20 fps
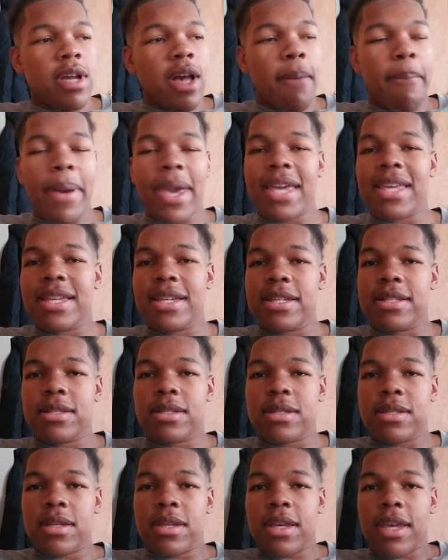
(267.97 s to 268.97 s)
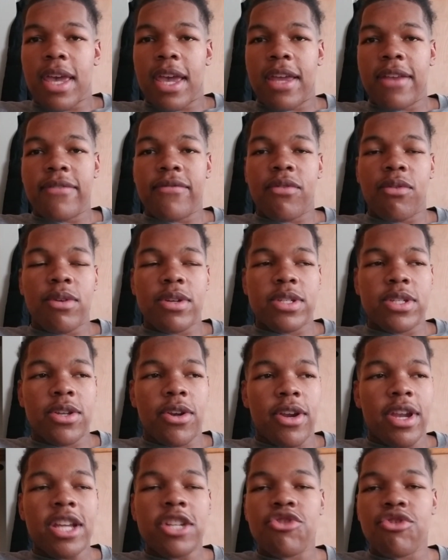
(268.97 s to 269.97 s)
opinions and voice
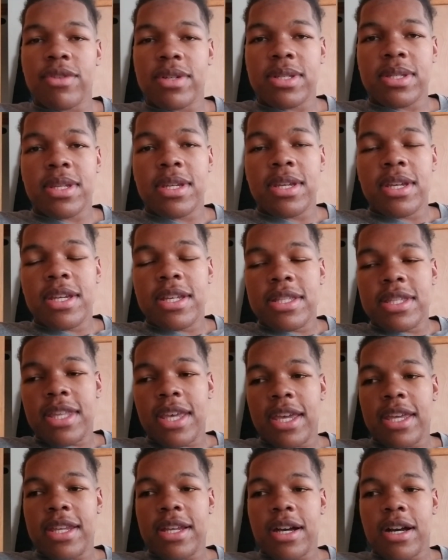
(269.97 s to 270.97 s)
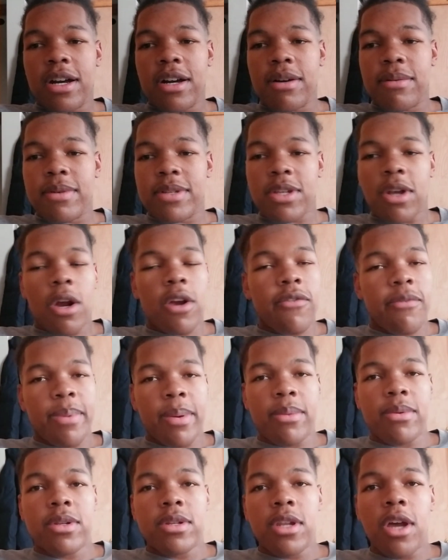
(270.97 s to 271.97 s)
your interest, then it's hard for
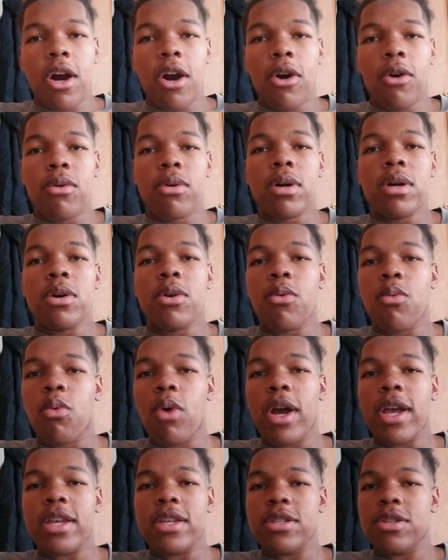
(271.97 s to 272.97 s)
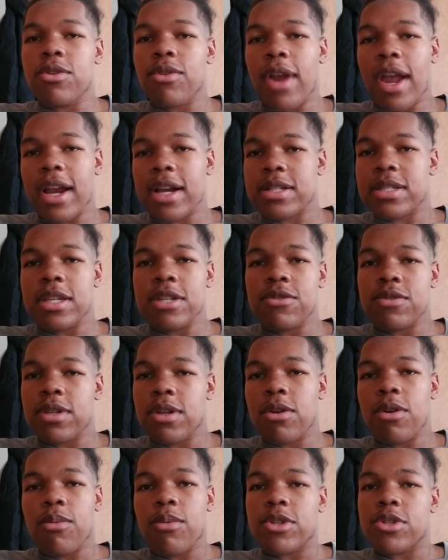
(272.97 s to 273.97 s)
people to know what you're actually
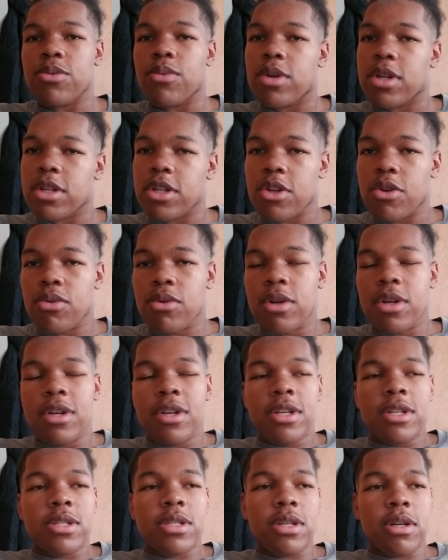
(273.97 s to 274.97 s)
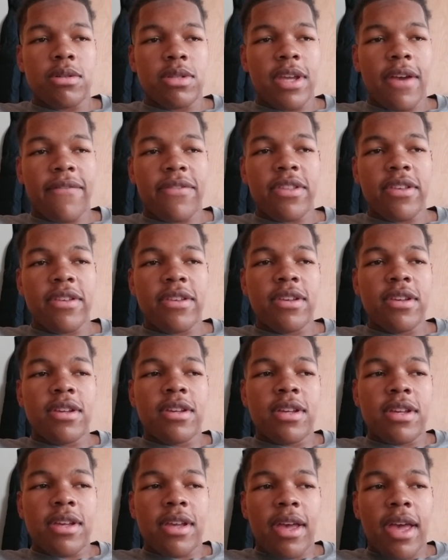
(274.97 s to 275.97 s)
interested in and what you want to do. So definitely
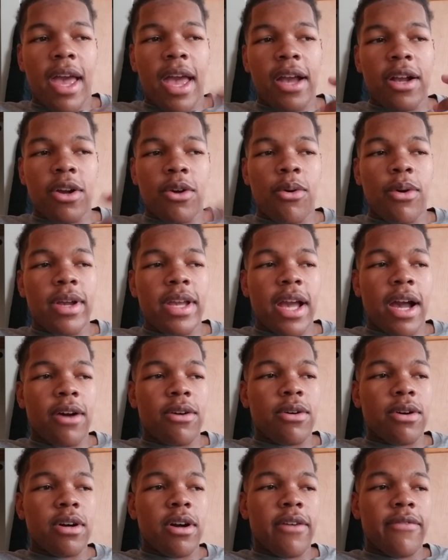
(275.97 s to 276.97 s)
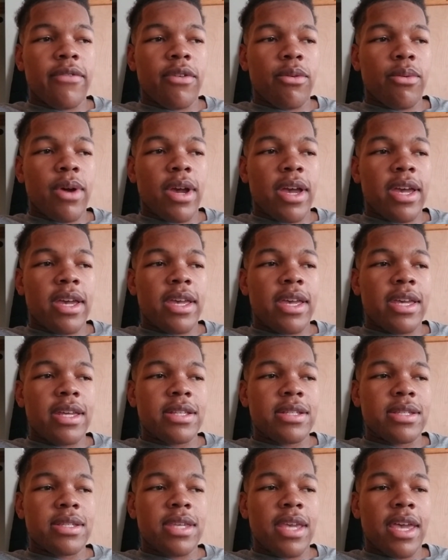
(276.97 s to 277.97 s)
going out of your way
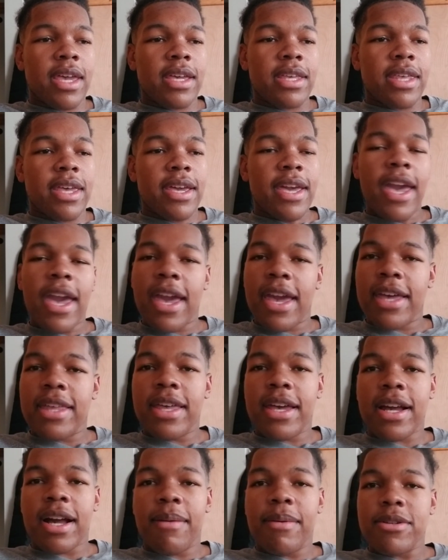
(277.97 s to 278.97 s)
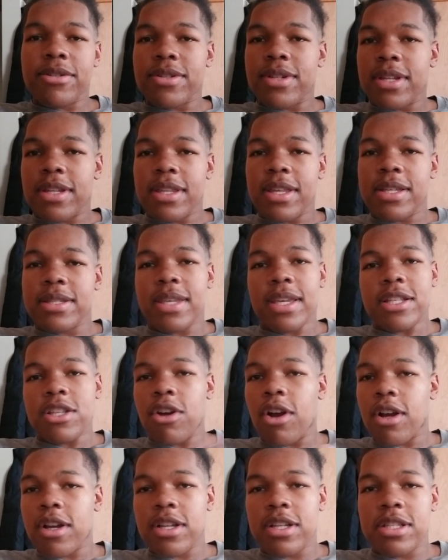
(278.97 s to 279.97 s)
and saying like, "Hey, like I'm interested in this," like
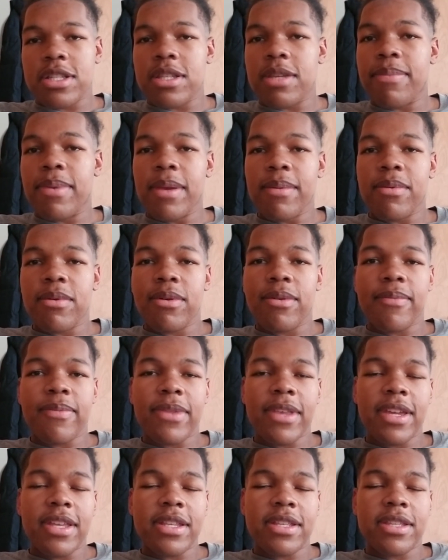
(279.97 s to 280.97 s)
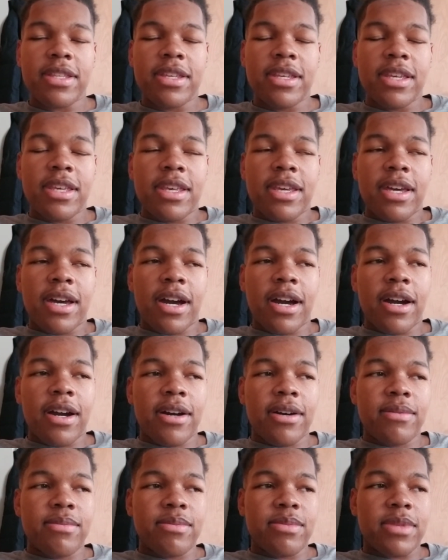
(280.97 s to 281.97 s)
talking to people, getting
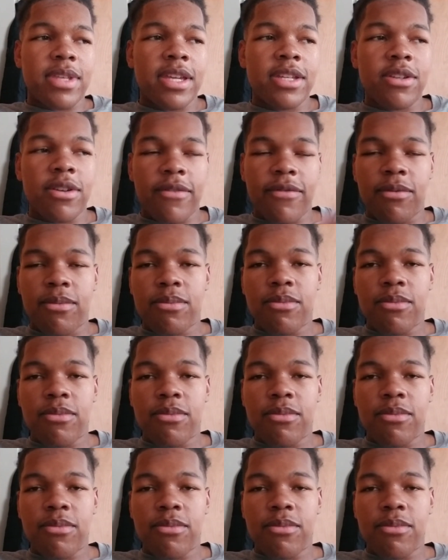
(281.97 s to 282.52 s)
your